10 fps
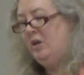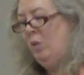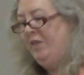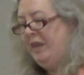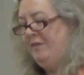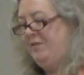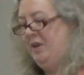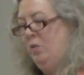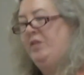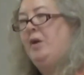what they
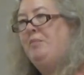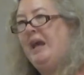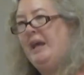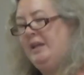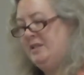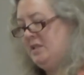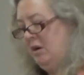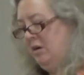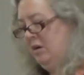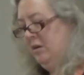feel, what their pains
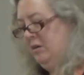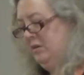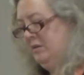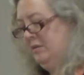are.